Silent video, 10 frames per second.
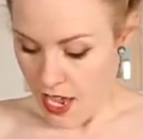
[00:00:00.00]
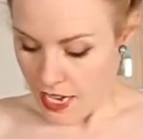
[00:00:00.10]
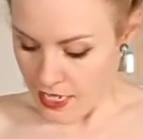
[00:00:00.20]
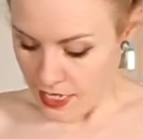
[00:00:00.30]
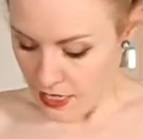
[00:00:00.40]

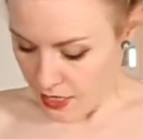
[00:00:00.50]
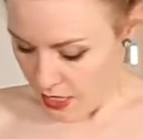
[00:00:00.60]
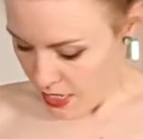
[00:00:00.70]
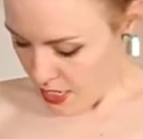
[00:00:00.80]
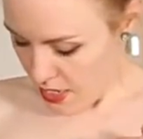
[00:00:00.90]

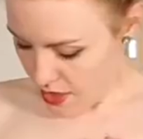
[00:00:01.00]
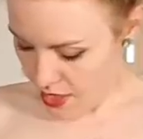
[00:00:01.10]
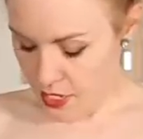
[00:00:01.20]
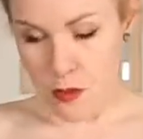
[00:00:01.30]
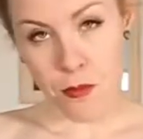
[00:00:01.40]
Ideally,
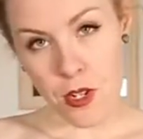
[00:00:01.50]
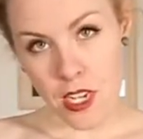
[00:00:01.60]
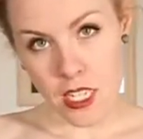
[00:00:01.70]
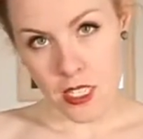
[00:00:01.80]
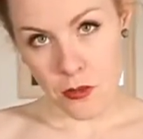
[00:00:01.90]
this
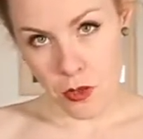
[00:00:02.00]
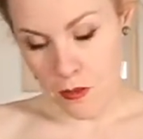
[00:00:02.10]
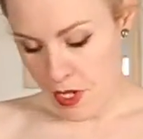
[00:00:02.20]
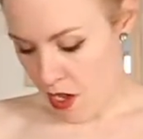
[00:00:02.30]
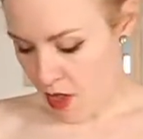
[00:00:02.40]
print would
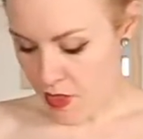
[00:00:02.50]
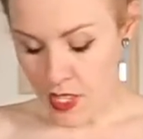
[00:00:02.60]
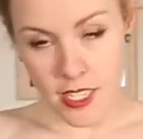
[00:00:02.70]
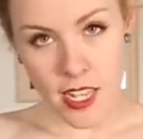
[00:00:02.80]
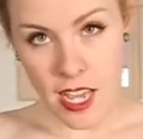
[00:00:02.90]
be on
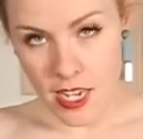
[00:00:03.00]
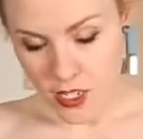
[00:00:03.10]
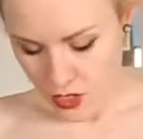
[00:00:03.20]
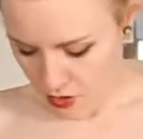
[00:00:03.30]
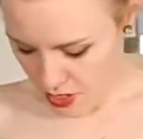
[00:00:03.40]
this side
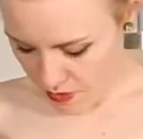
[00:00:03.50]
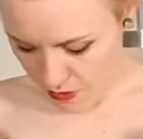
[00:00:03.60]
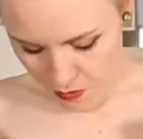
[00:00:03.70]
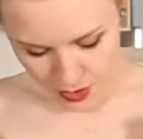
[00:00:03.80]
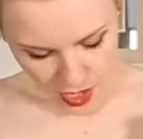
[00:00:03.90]
so that if
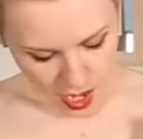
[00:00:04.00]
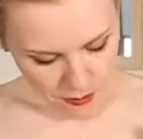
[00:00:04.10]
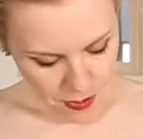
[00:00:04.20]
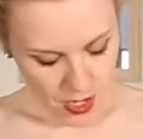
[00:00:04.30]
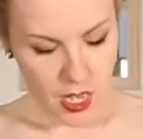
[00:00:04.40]
it was
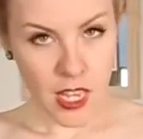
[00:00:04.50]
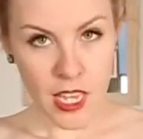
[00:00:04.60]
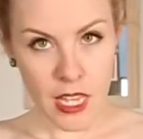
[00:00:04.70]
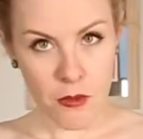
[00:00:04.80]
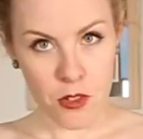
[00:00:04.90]
up,
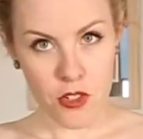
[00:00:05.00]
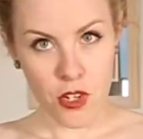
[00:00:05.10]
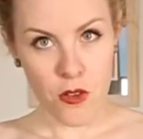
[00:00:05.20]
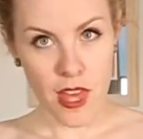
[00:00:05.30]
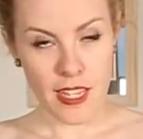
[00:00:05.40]
it would
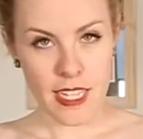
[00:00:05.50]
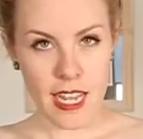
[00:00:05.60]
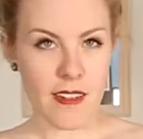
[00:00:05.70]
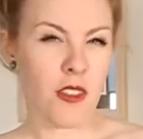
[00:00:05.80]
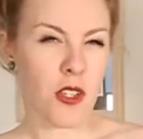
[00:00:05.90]
show that
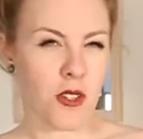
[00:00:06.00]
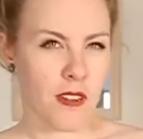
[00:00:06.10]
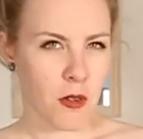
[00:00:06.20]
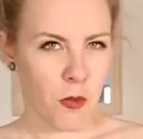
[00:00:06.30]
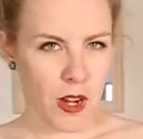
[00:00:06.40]
side, even though you'd
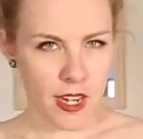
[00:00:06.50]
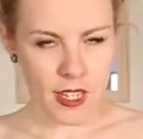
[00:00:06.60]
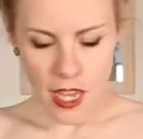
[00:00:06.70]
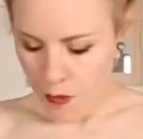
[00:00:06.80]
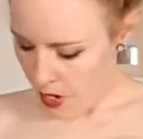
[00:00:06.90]
never wear
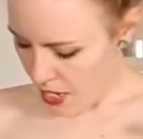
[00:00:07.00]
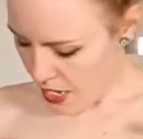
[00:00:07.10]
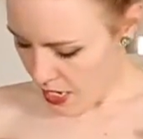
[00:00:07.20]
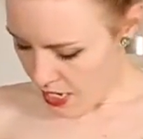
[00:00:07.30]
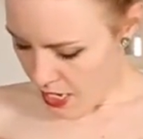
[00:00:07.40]
it that
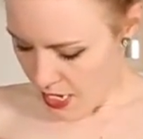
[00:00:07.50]
way.